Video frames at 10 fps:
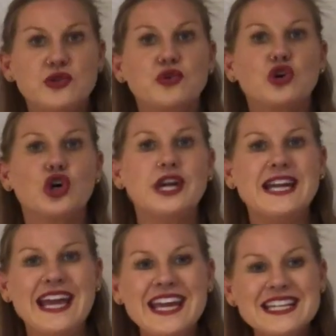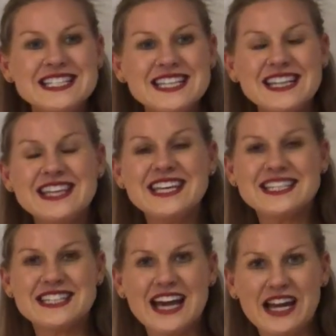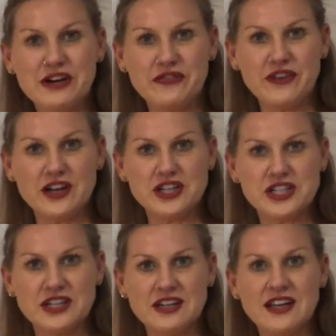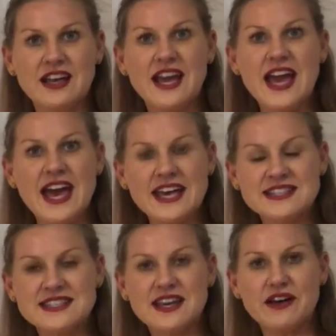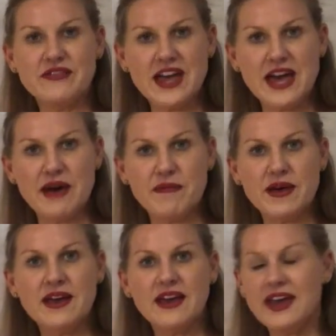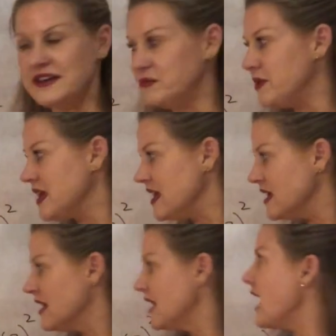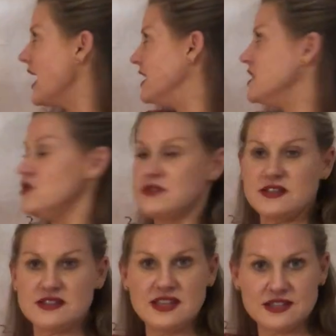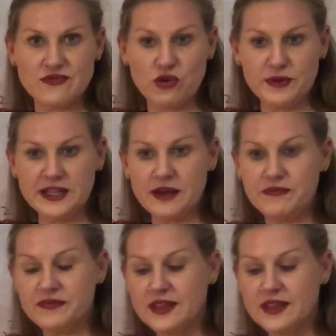to create the entire function S of m and b, and it uses this formula.